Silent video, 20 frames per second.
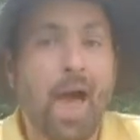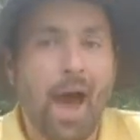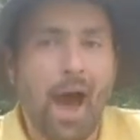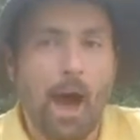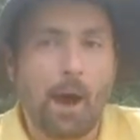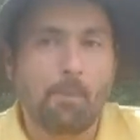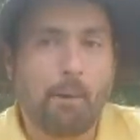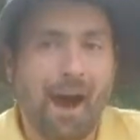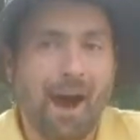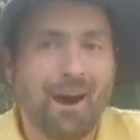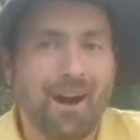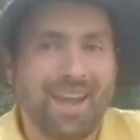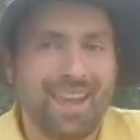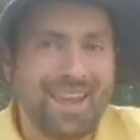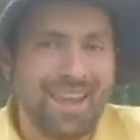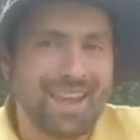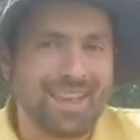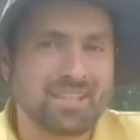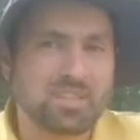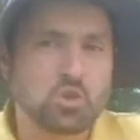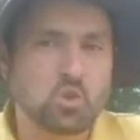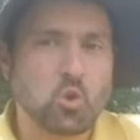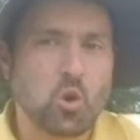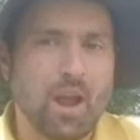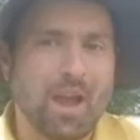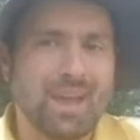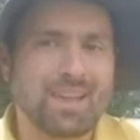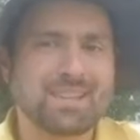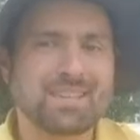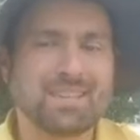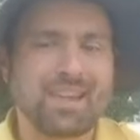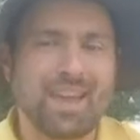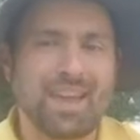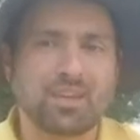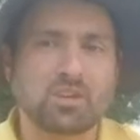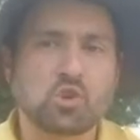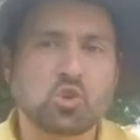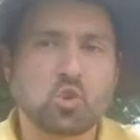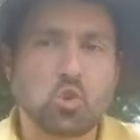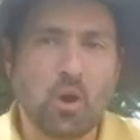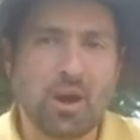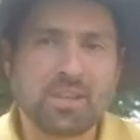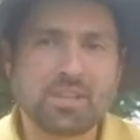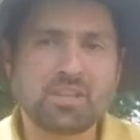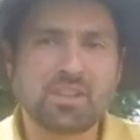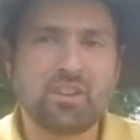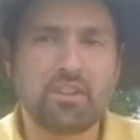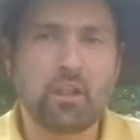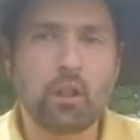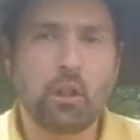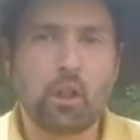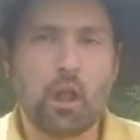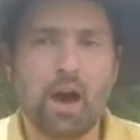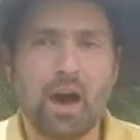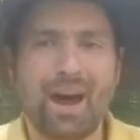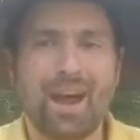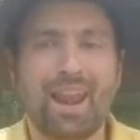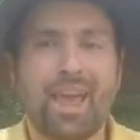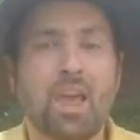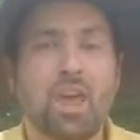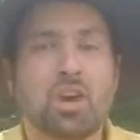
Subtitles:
about heat stress and stress in the lawn.